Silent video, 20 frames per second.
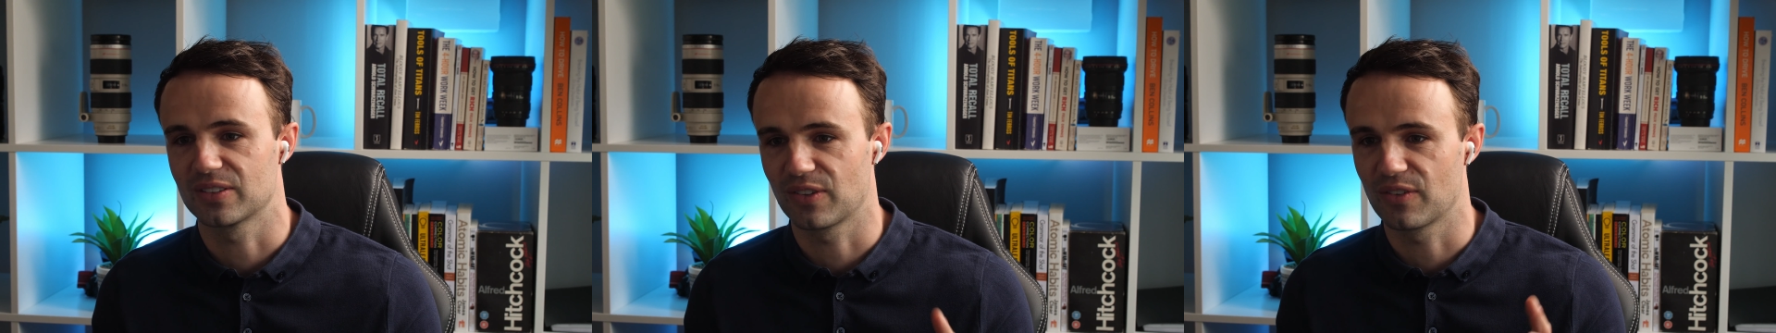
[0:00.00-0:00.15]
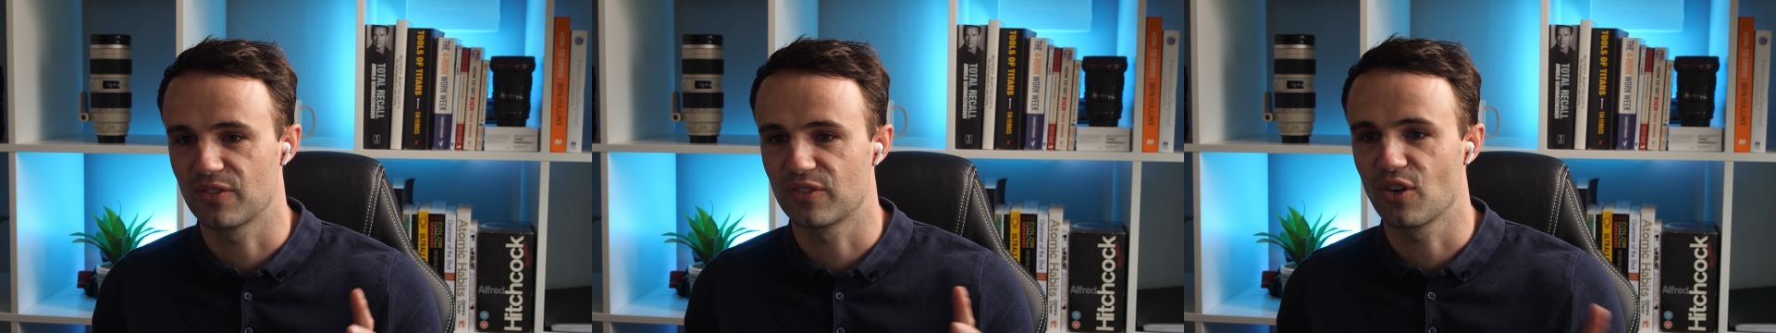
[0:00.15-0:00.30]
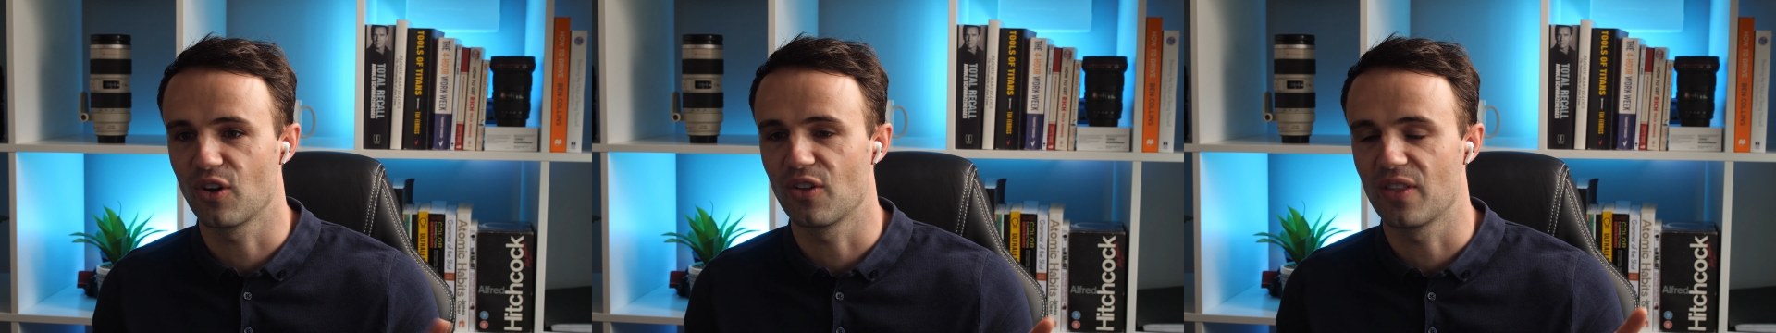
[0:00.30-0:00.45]

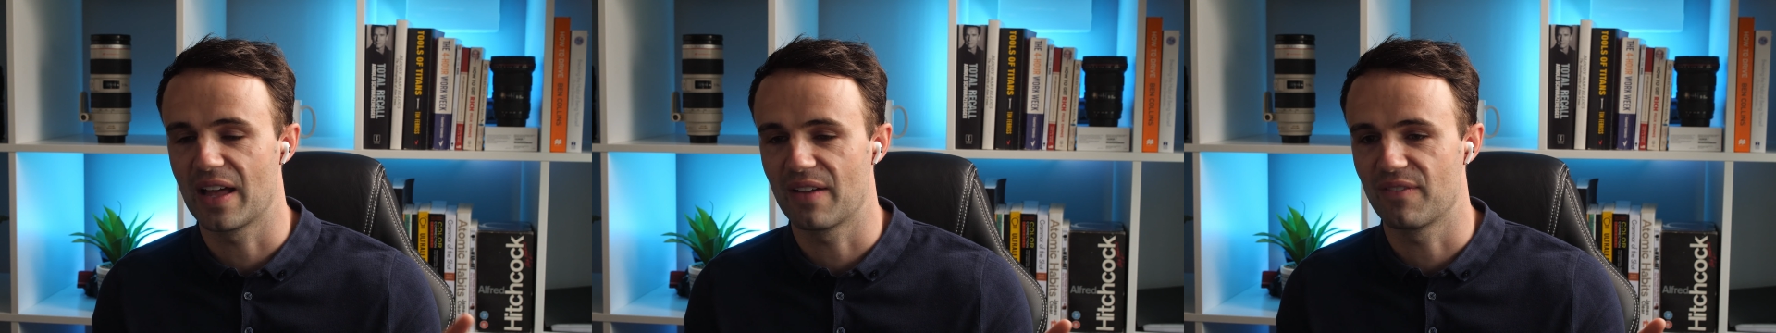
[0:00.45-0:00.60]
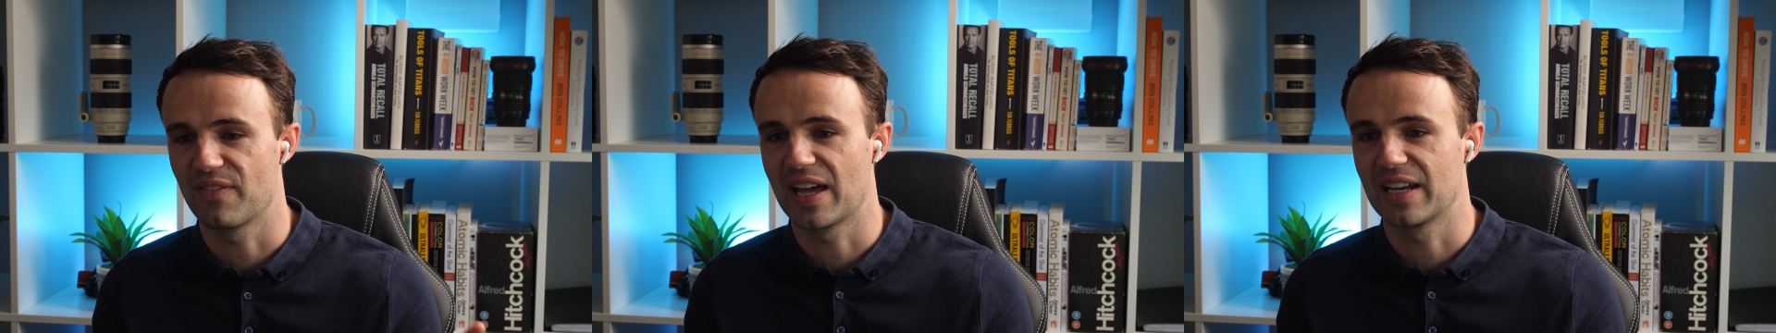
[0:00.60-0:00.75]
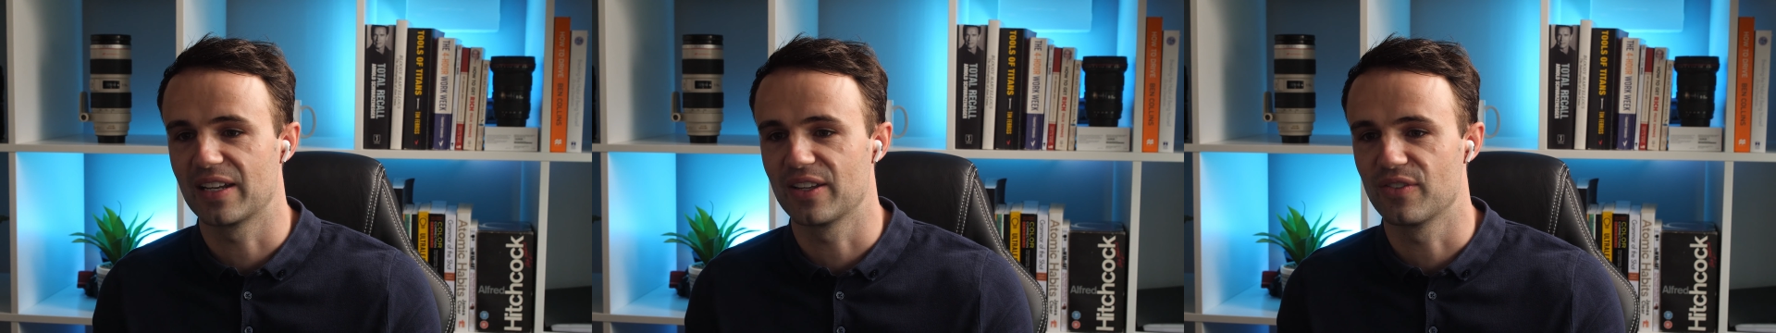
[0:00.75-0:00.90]
Because if they've got
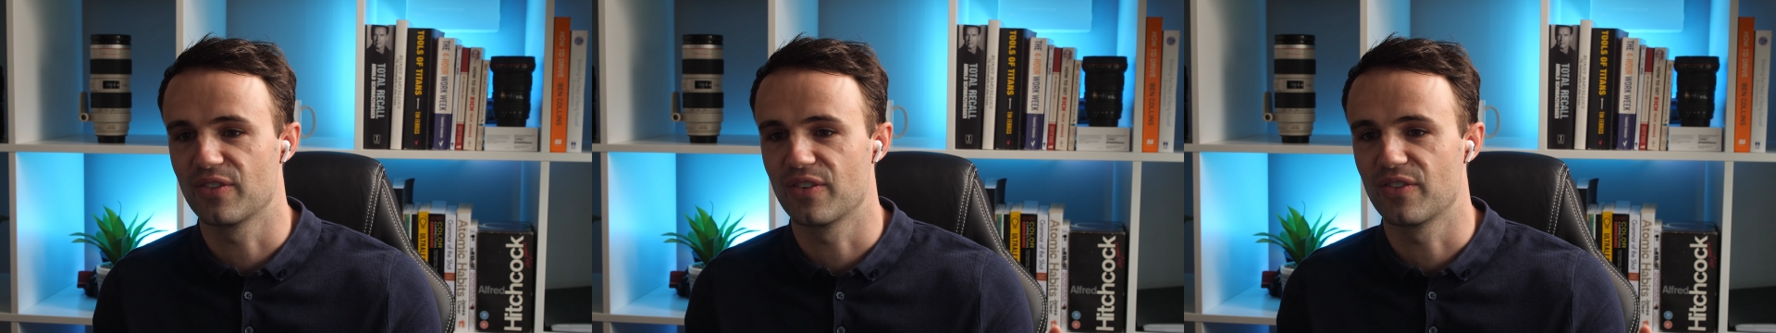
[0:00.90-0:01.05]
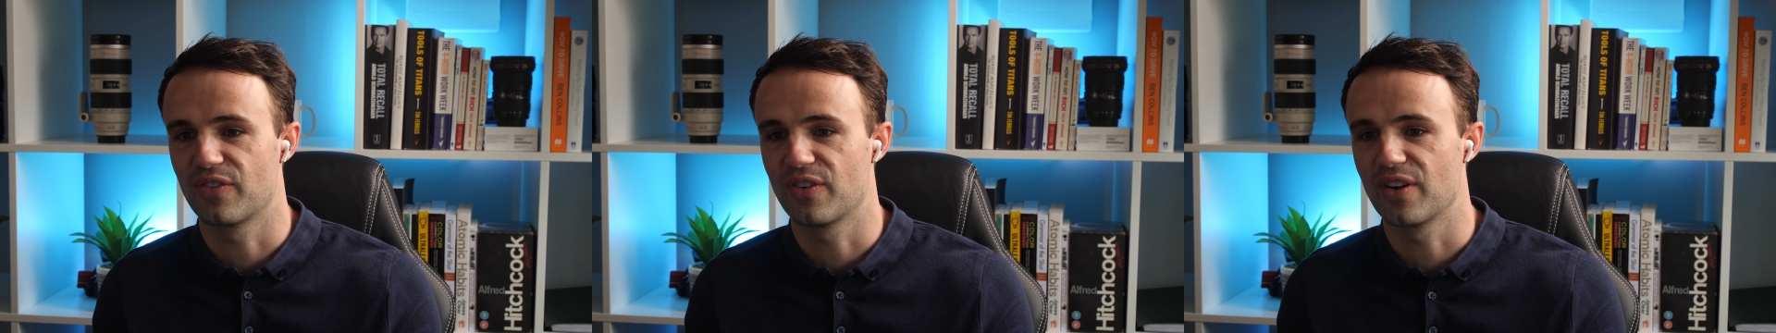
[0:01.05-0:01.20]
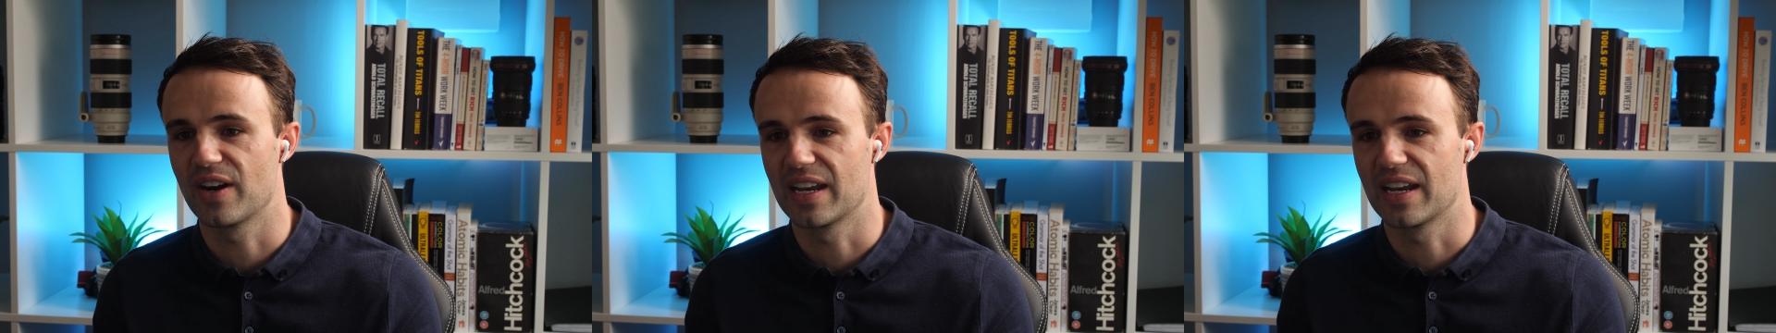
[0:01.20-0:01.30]
that value for